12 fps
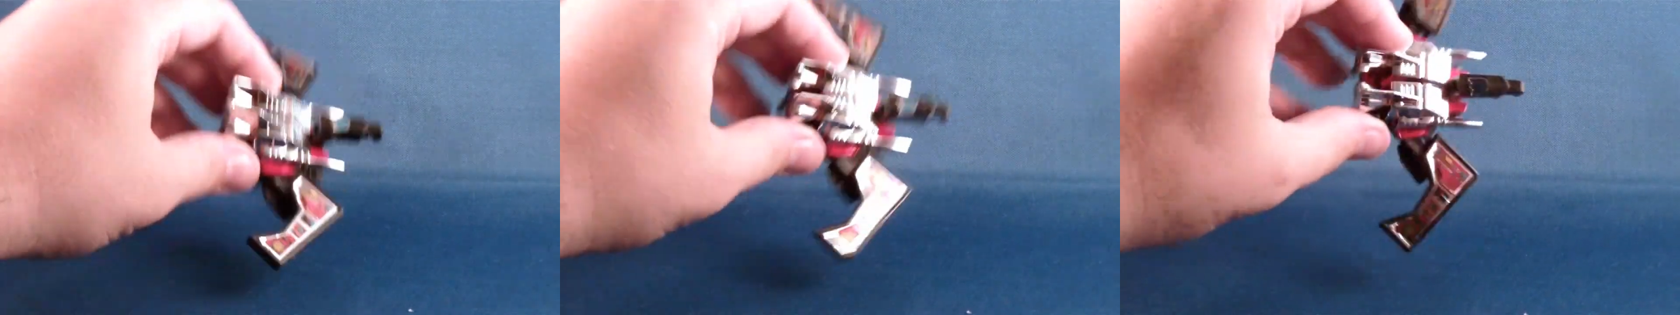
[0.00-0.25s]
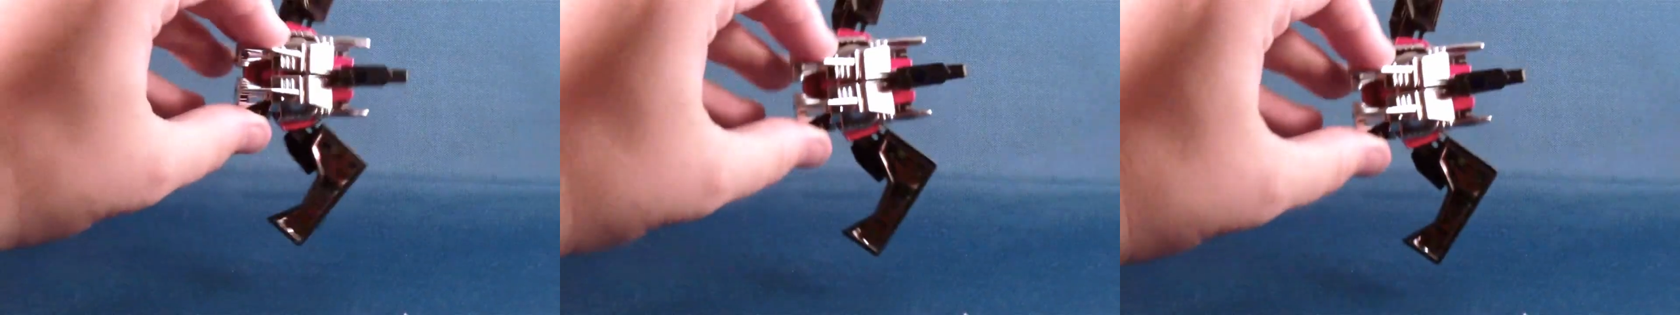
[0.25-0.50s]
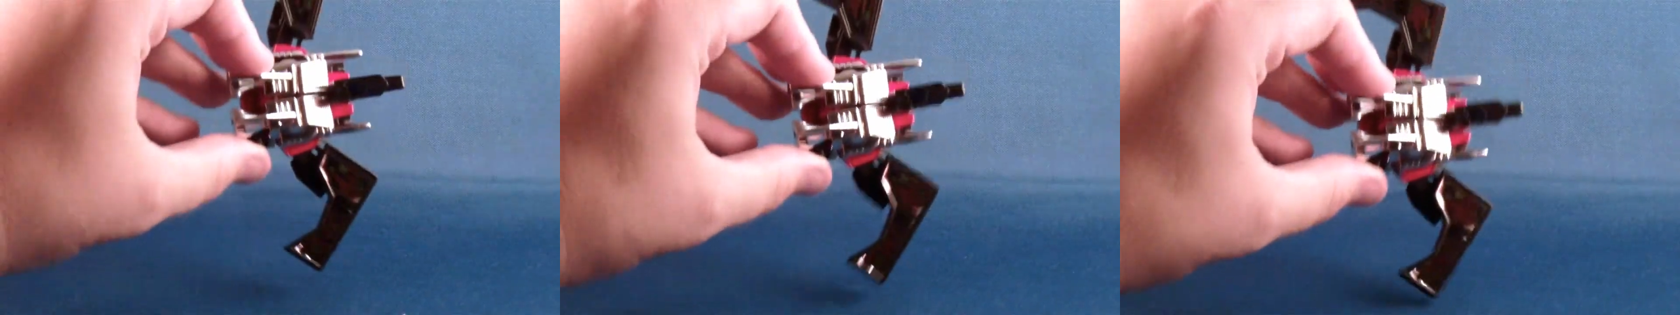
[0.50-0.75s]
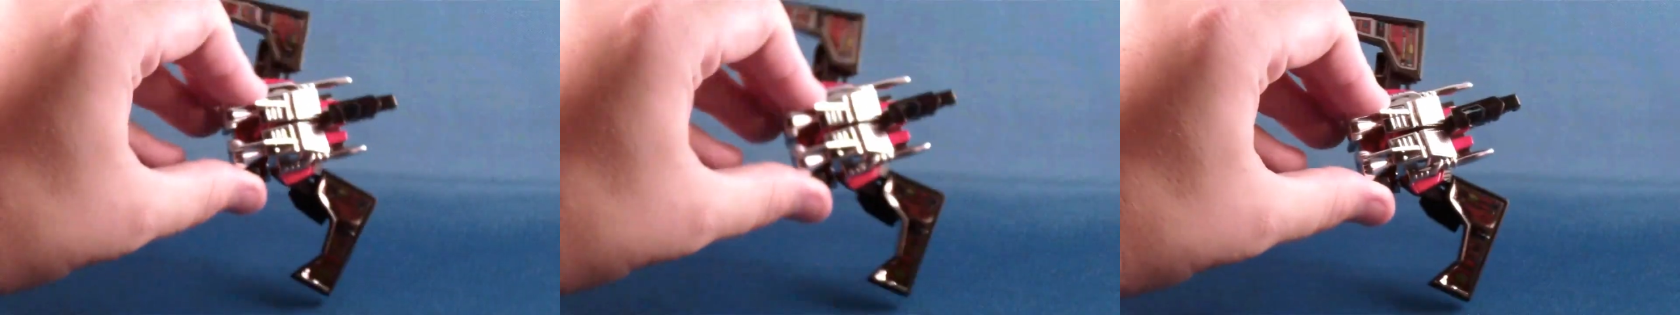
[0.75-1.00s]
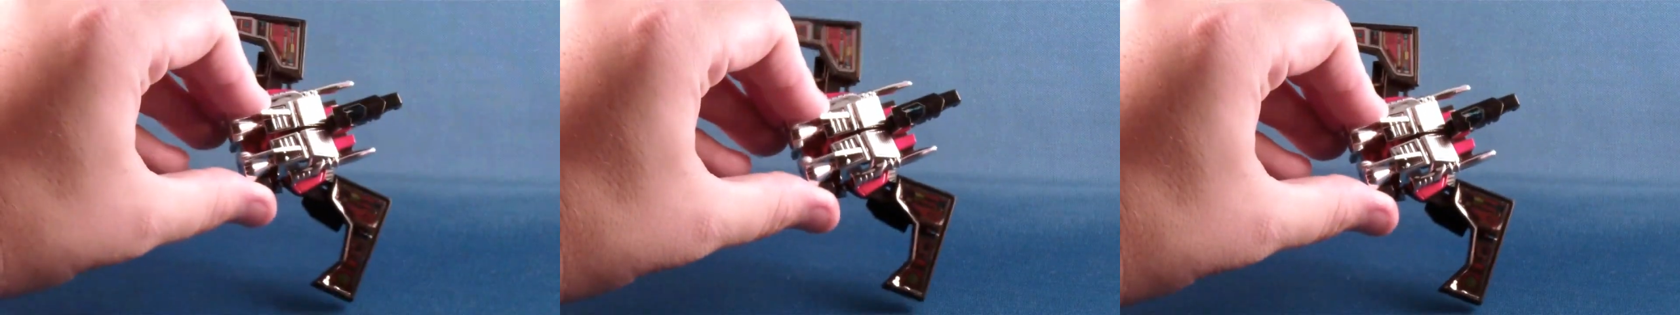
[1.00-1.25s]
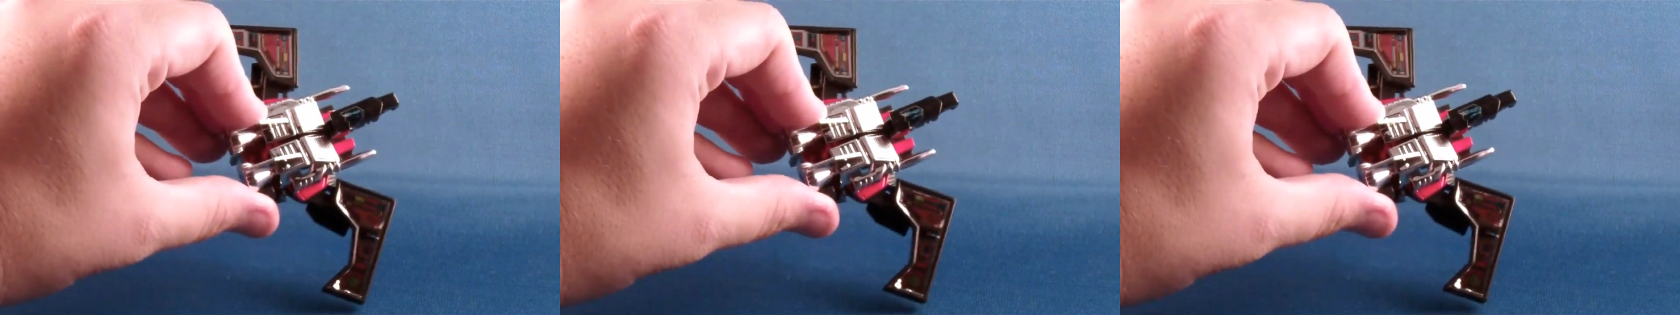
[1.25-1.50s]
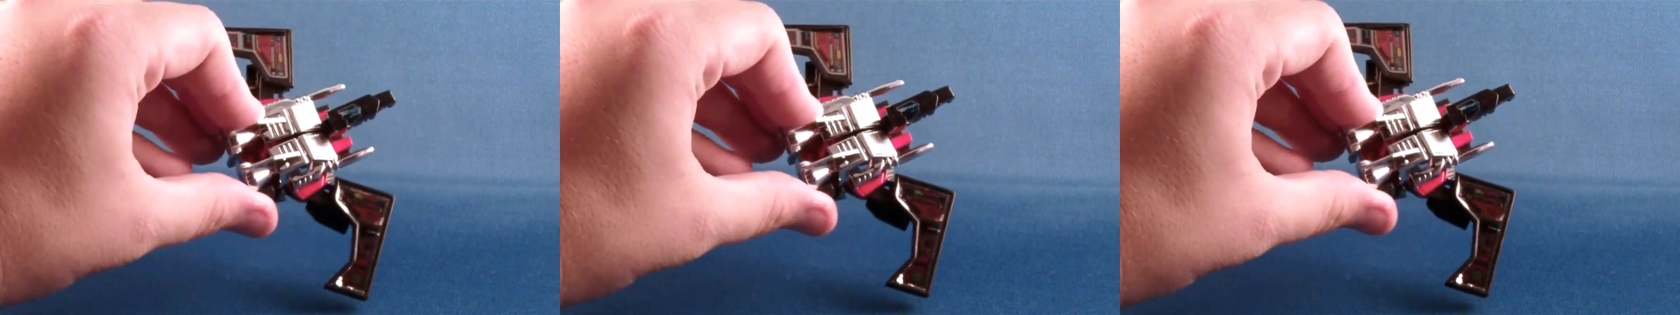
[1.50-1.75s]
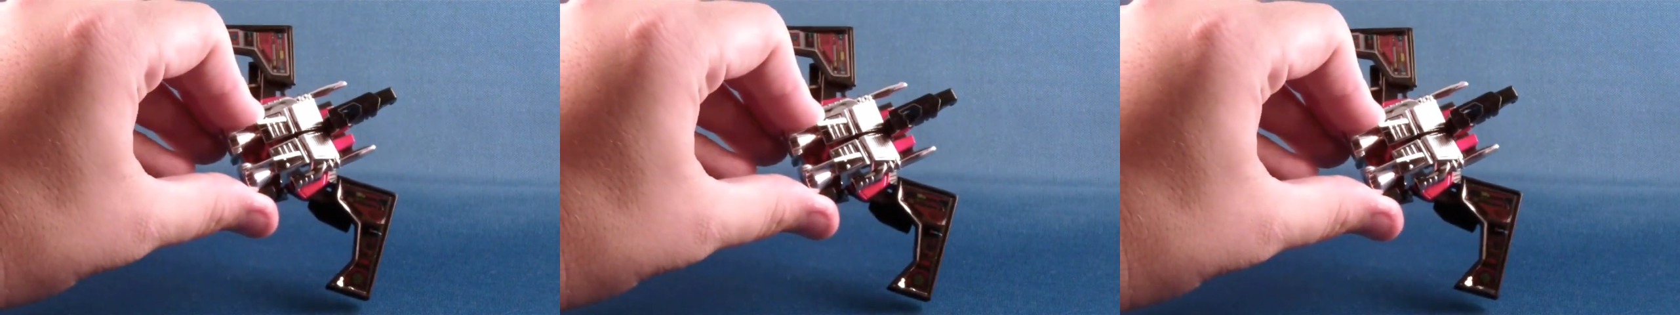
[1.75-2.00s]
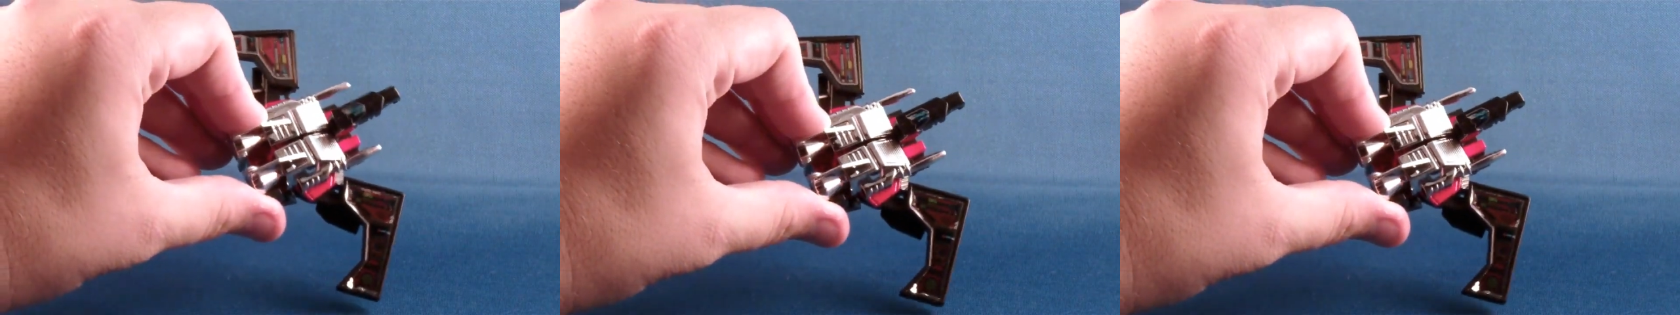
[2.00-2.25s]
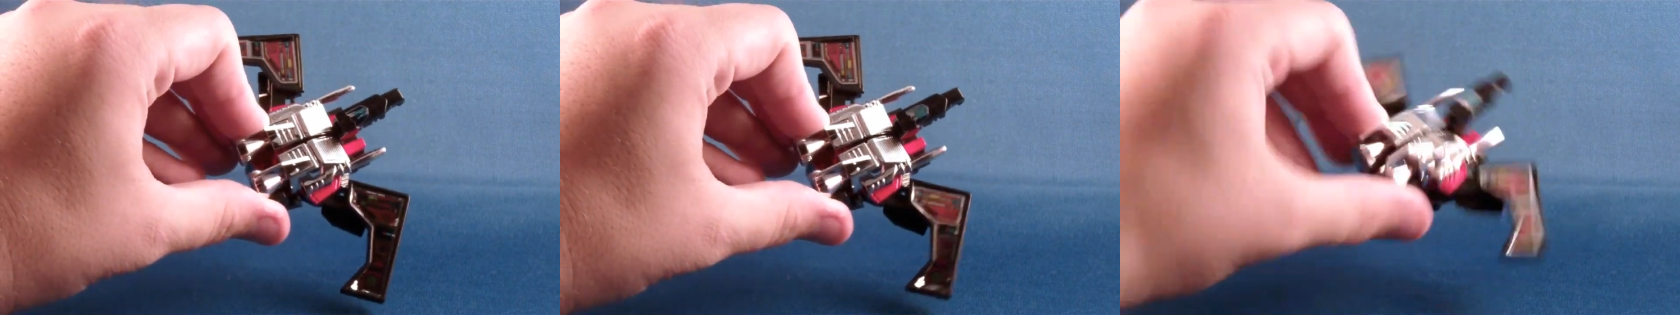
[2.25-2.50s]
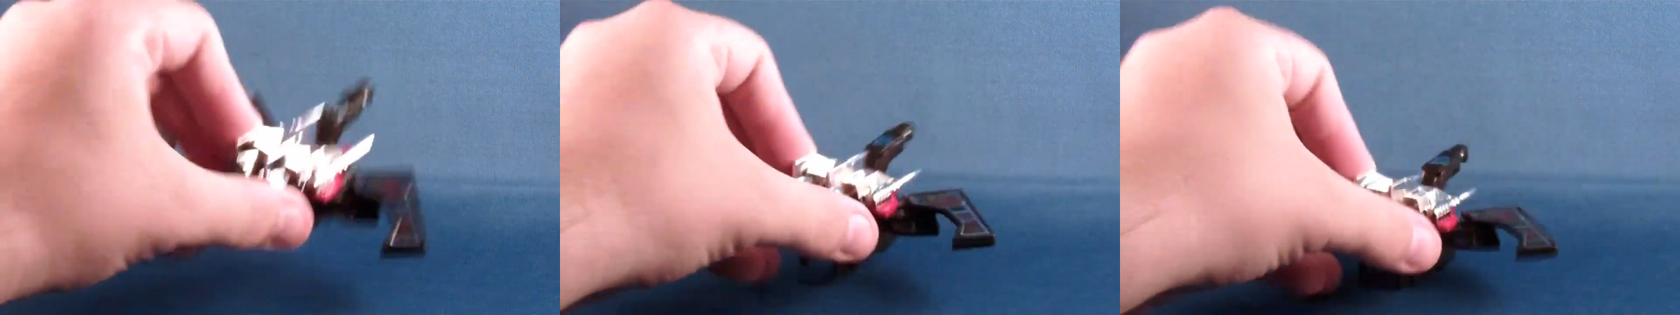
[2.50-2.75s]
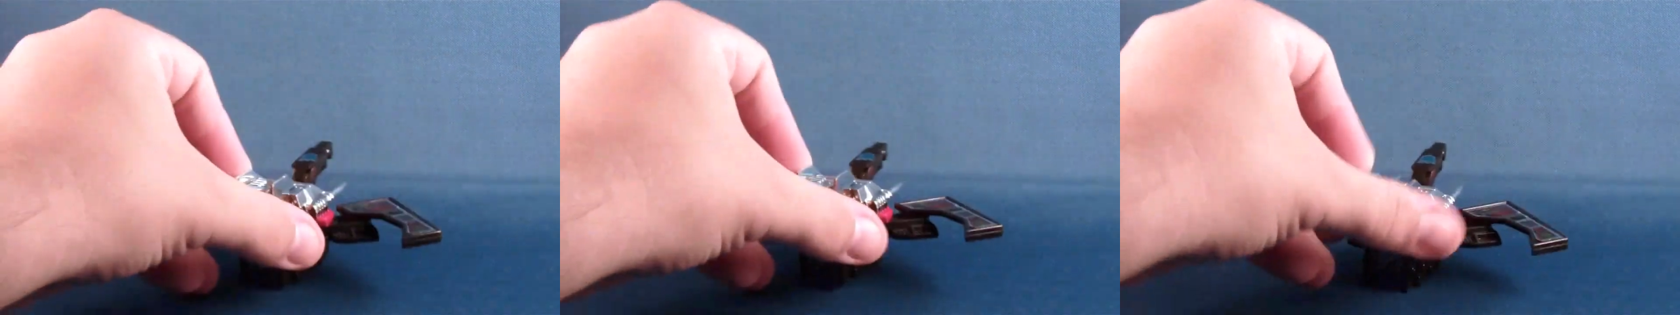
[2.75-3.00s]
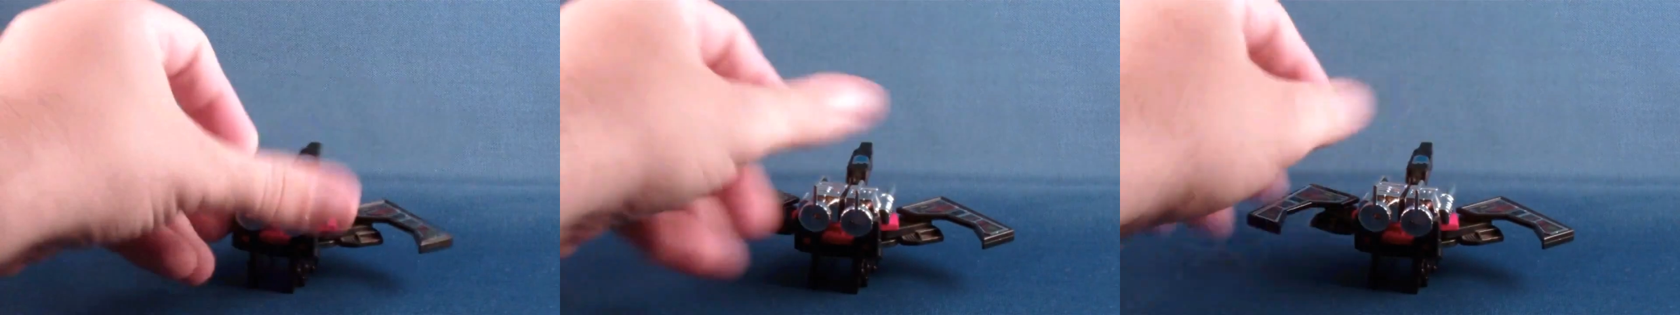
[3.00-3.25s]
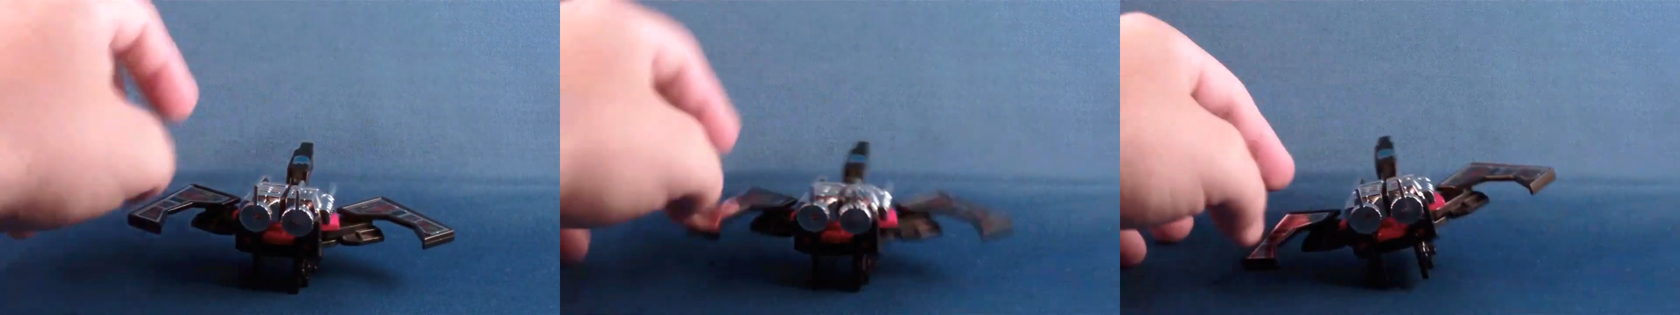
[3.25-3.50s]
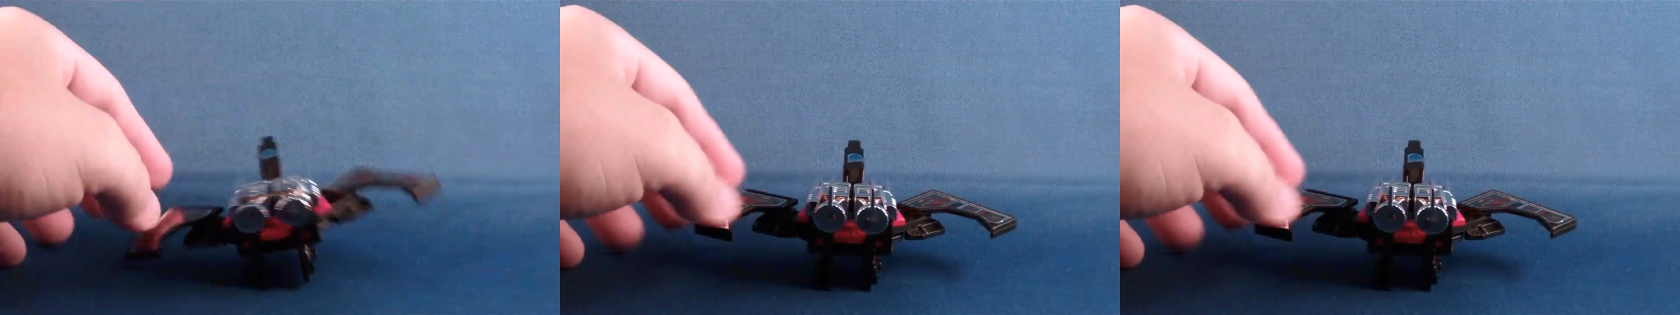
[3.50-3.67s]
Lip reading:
(no speaker visible)